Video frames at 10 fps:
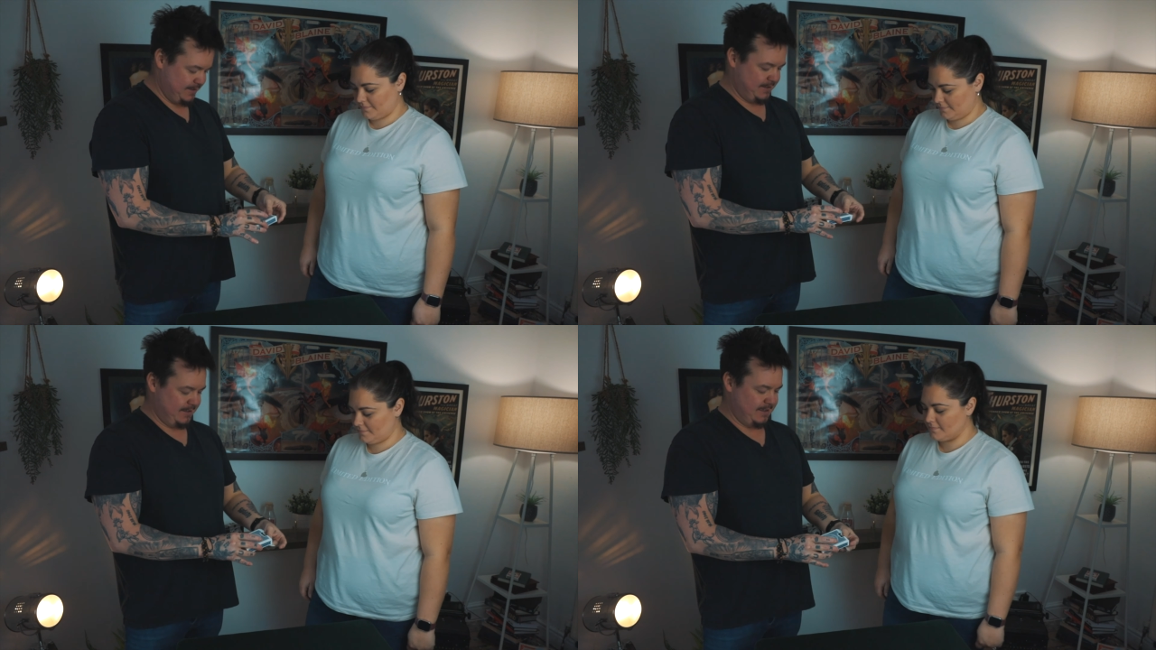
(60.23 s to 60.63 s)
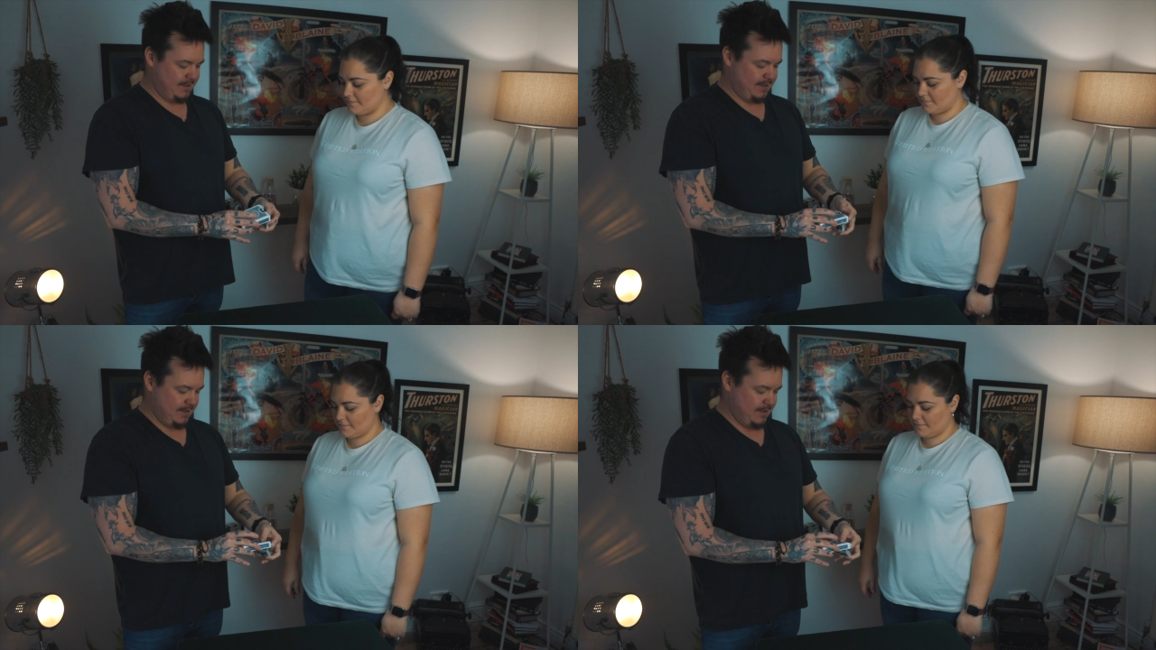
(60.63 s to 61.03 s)
Speaker 1: Mm -hmm.
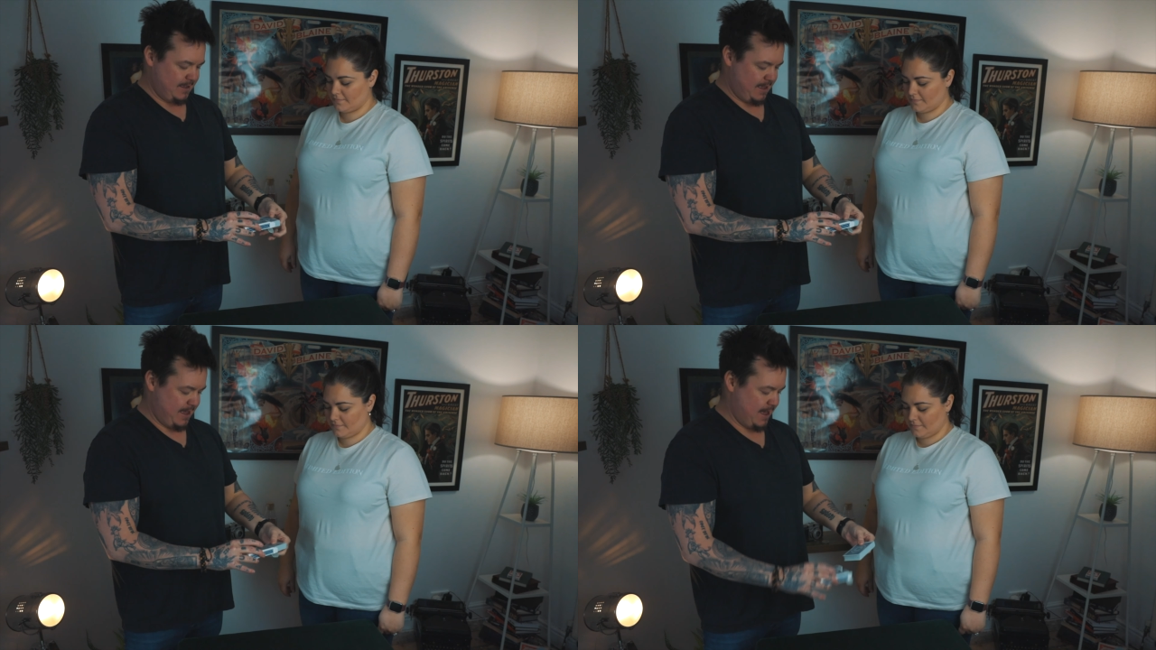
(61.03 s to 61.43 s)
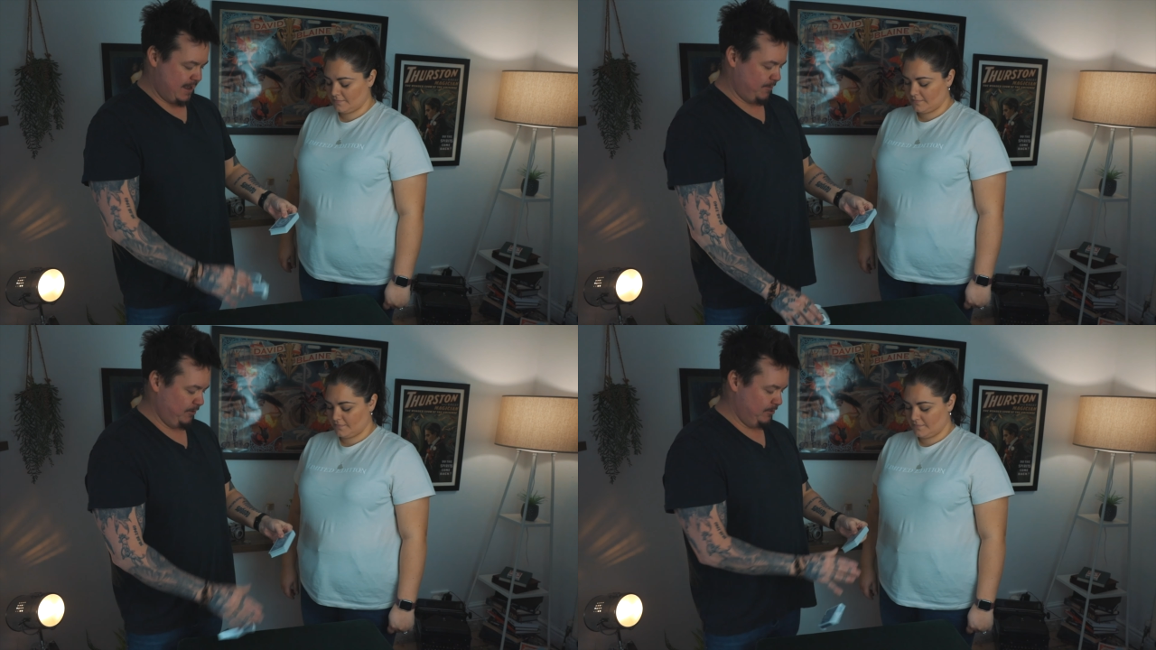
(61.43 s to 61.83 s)

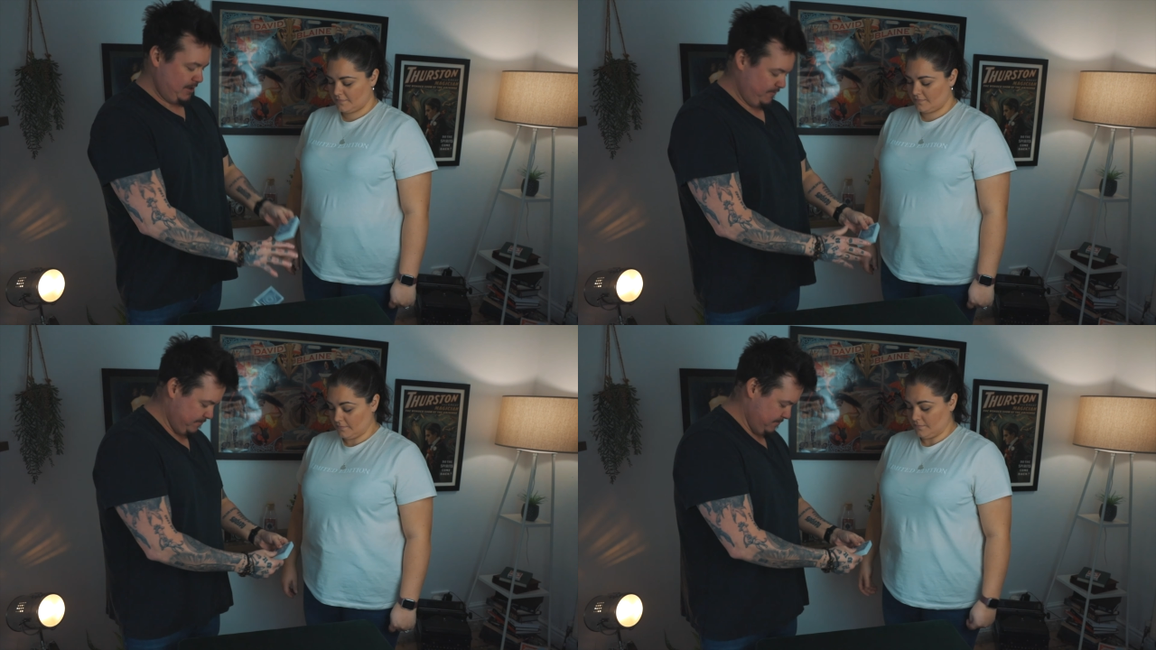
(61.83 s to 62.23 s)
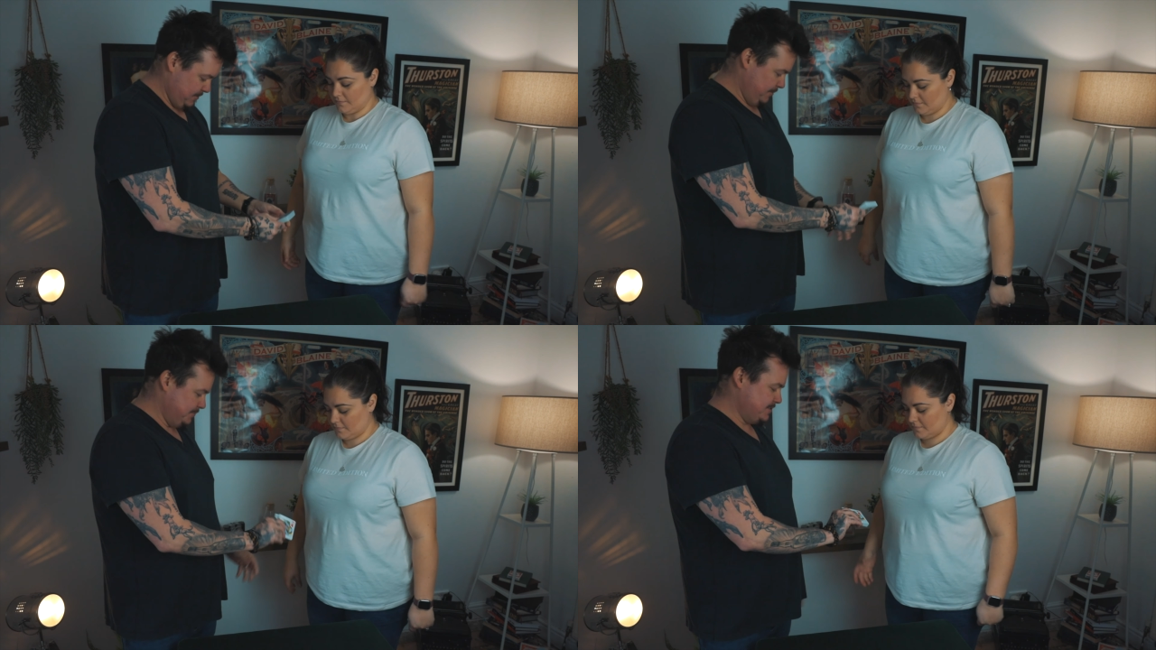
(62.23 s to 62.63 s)
uh, give them.
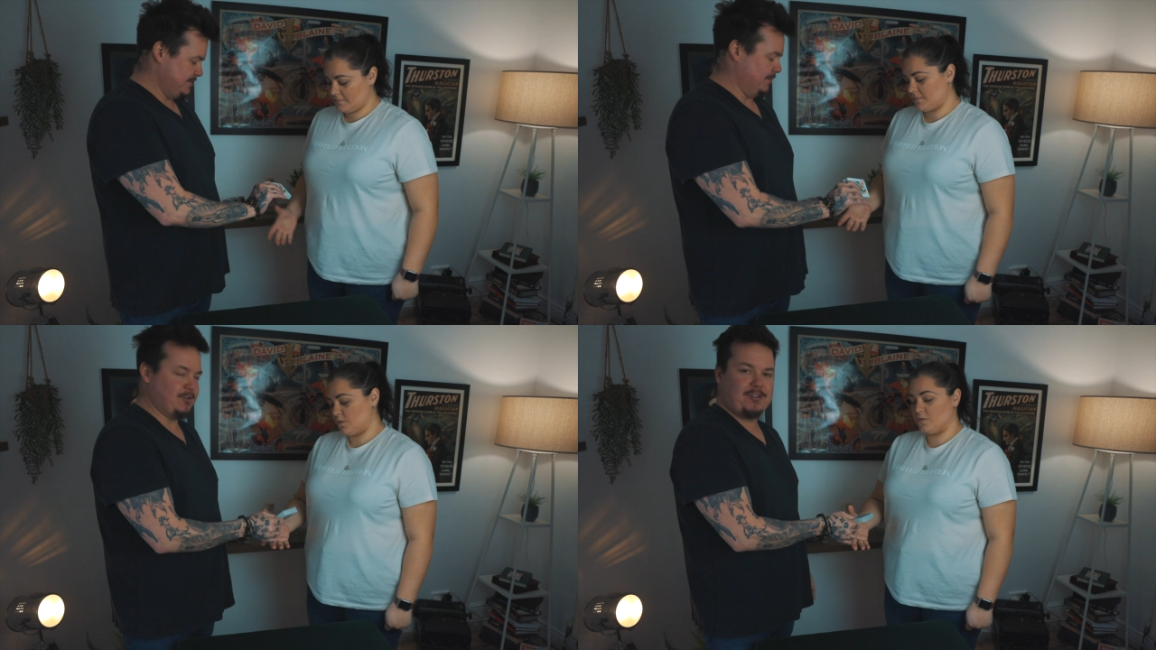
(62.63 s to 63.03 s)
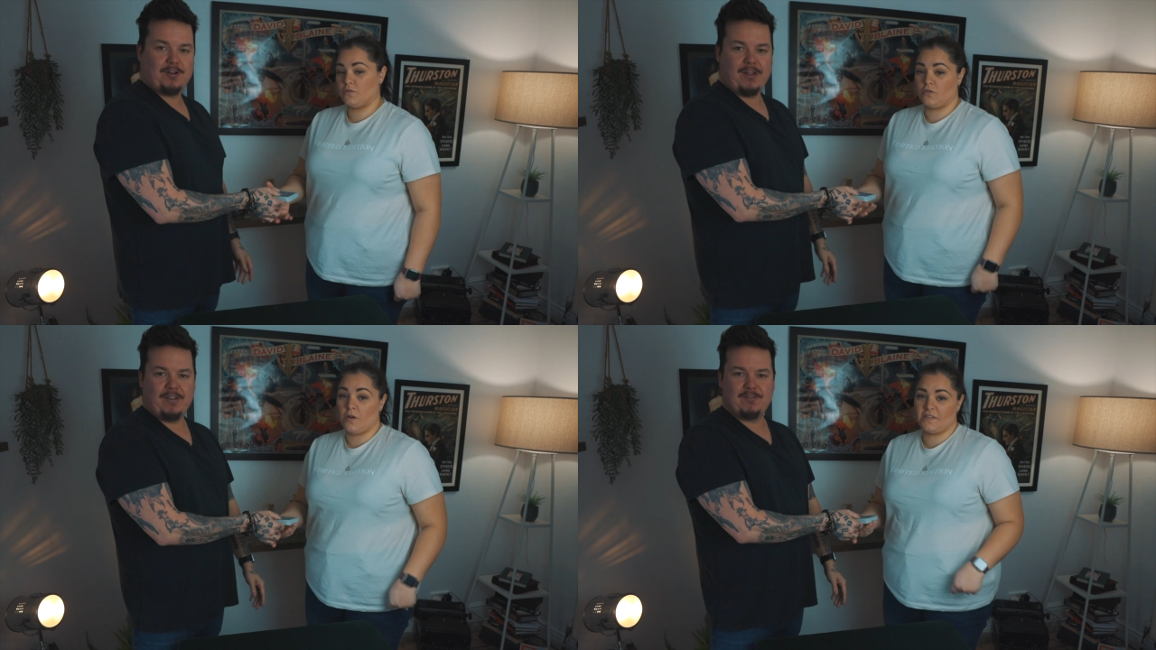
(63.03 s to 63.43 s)
Oops! I'm going to
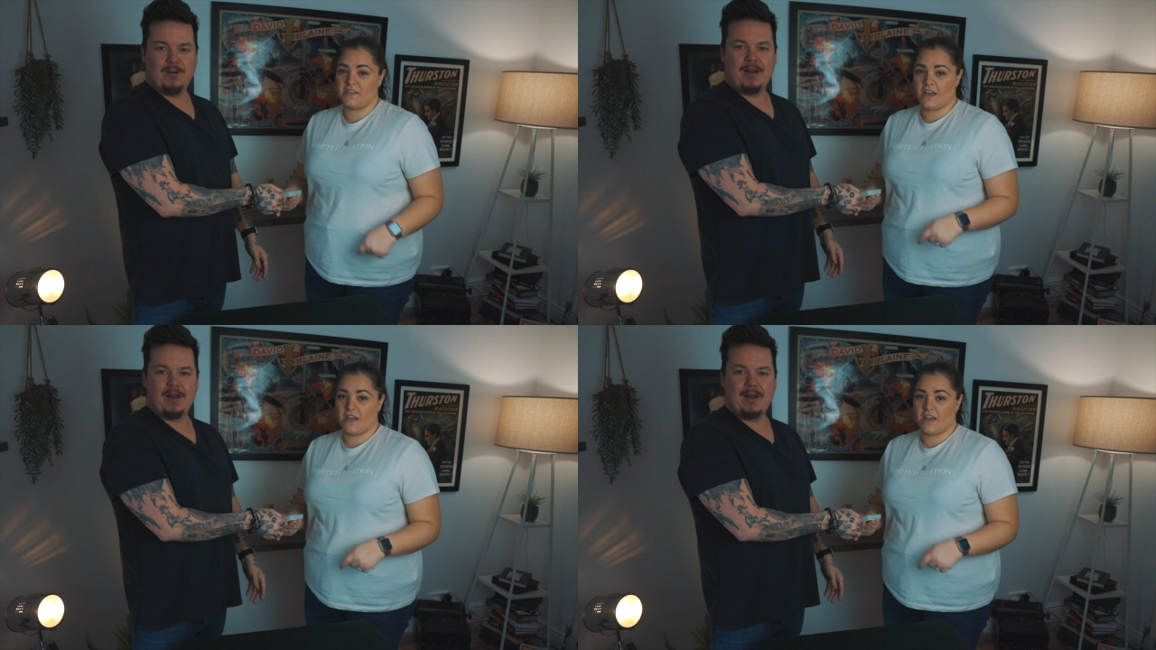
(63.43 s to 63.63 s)
throw Drop it on the floor.